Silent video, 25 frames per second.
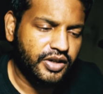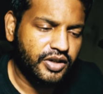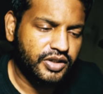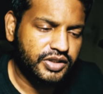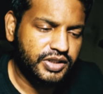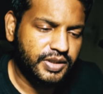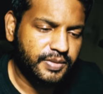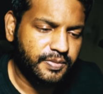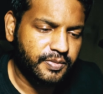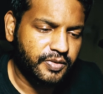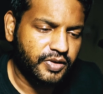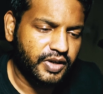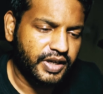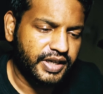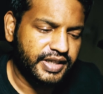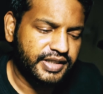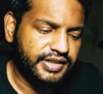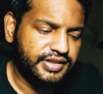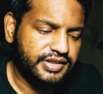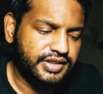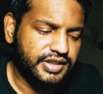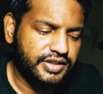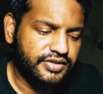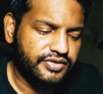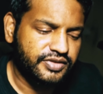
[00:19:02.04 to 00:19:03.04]
on your
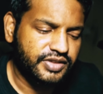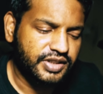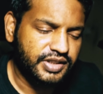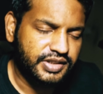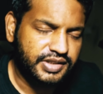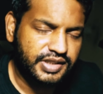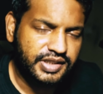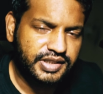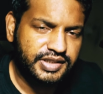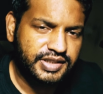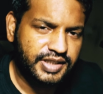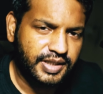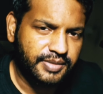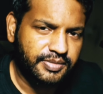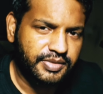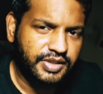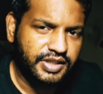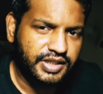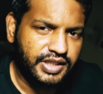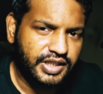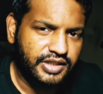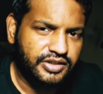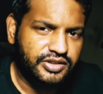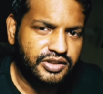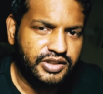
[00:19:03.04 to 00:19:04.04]
price, if this is
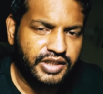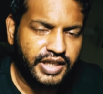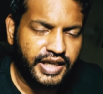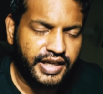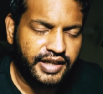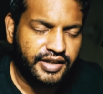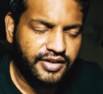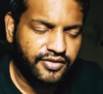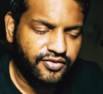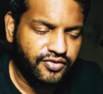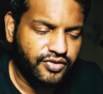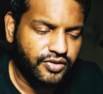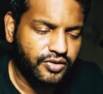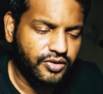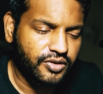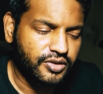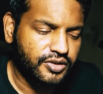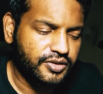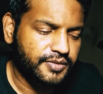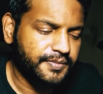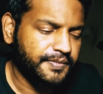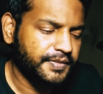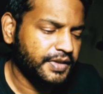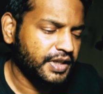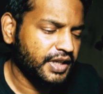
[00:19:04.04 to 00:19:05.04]
something that you can
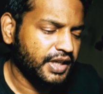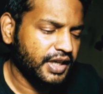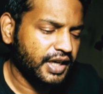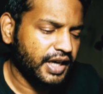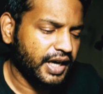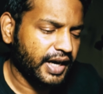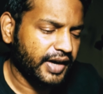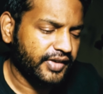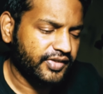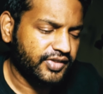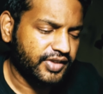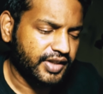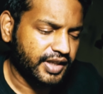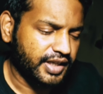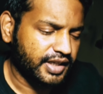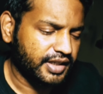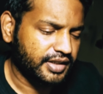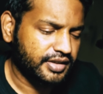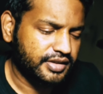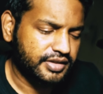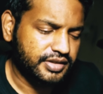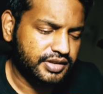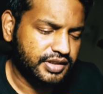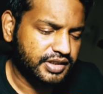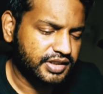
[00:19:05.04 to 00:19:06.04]
afford, I
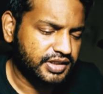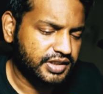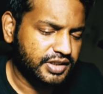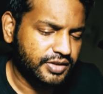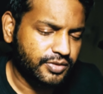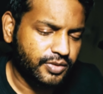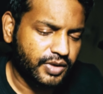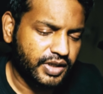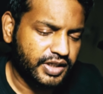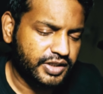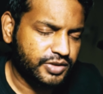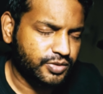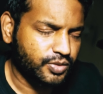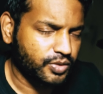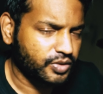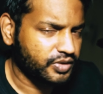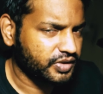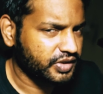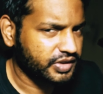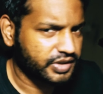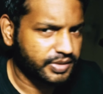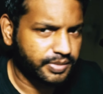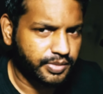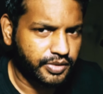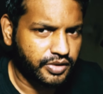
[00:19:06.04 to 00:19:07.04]
think this device won't
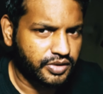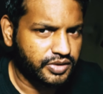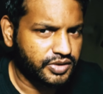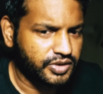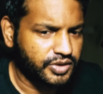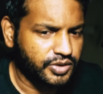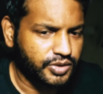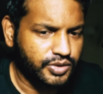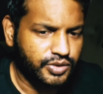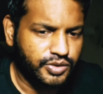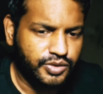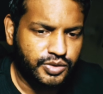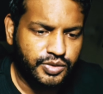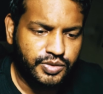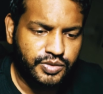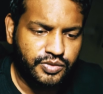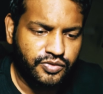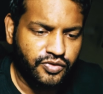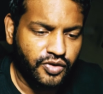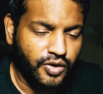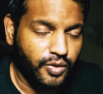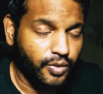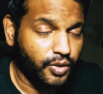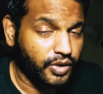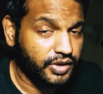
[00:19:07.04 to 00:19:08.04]
disappoint you
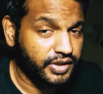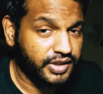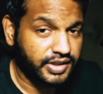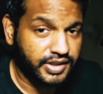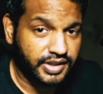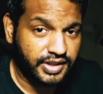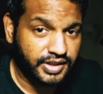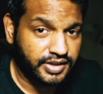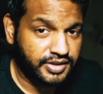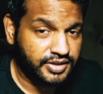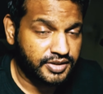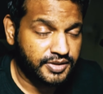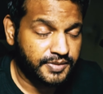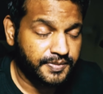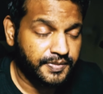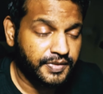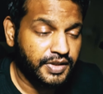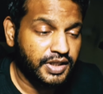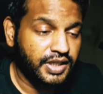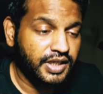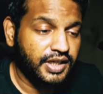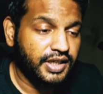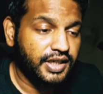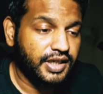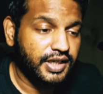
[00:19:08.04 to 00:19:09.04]
for what it is.
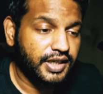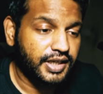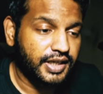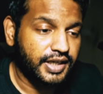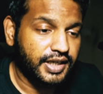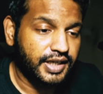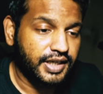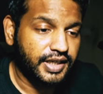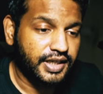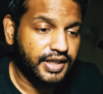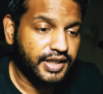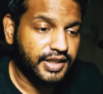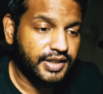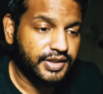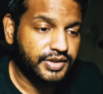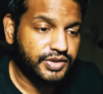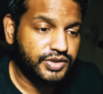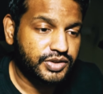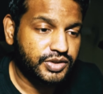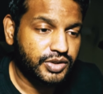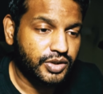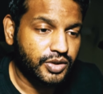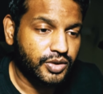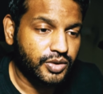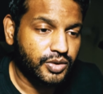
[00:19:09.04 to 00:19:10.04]

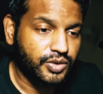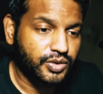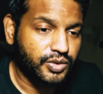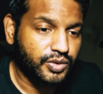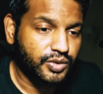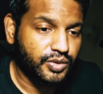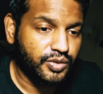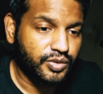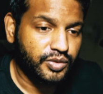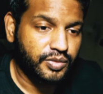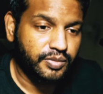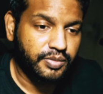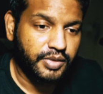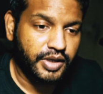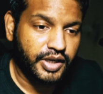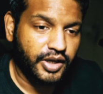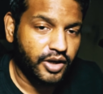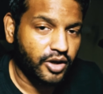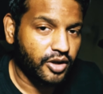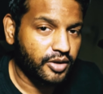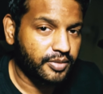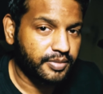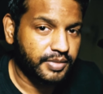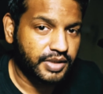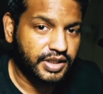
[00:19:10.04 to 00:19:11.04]
So by
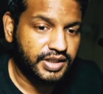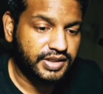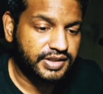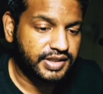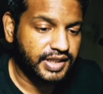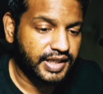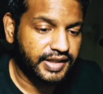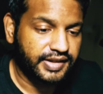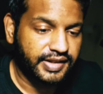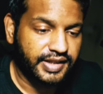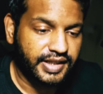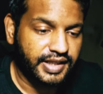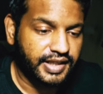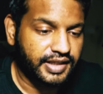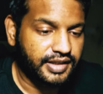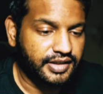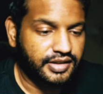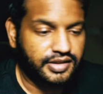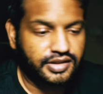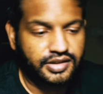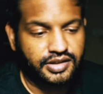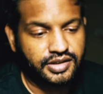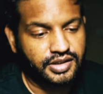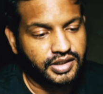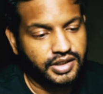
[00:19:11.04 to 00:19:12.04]
all means, I
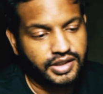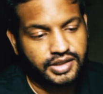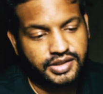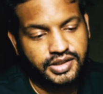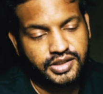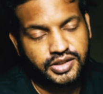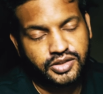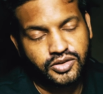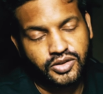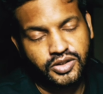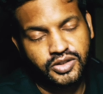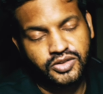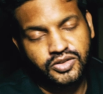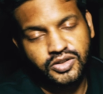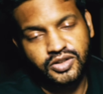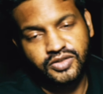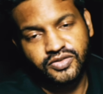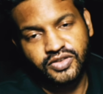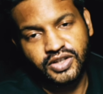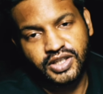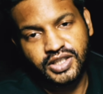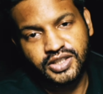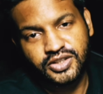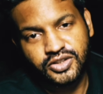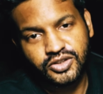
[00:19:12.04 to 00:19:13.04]
think the
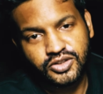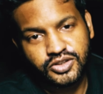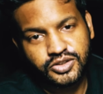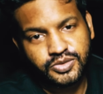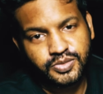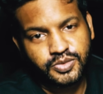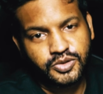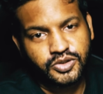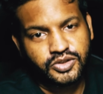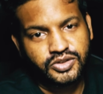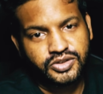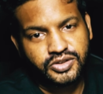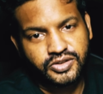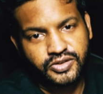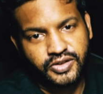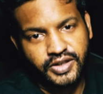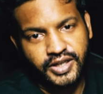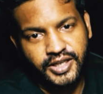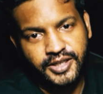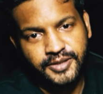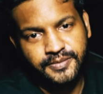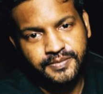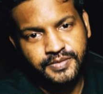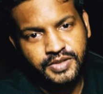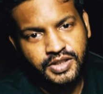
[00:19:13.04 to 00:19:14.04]
2025 Intuos Pro is
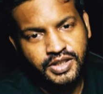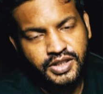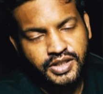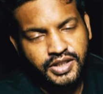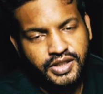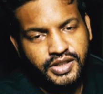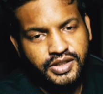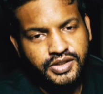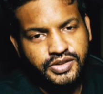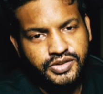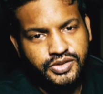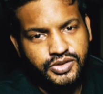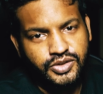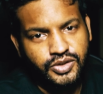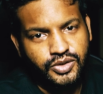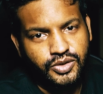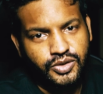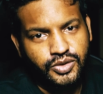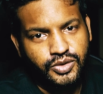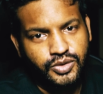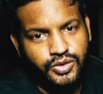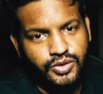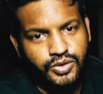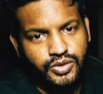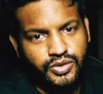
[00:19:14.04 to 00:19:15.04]
great.
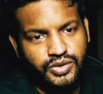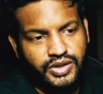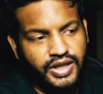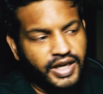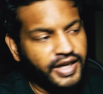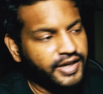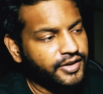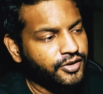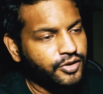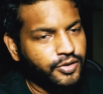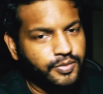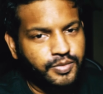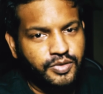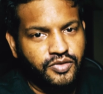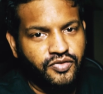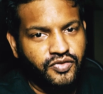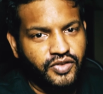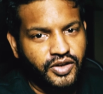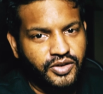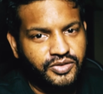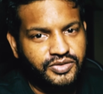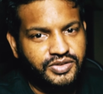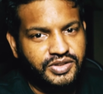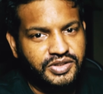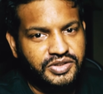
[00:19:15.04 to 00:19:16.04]
So yeah, I hope you
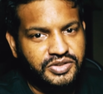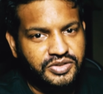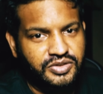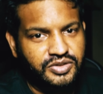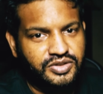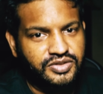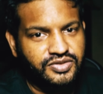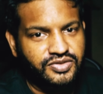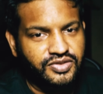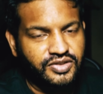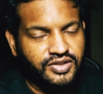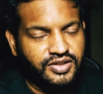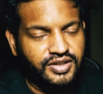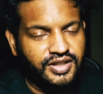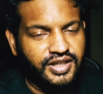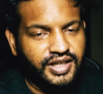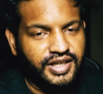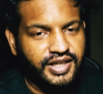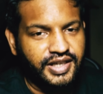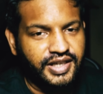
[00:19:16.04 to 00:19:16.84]
found this useful.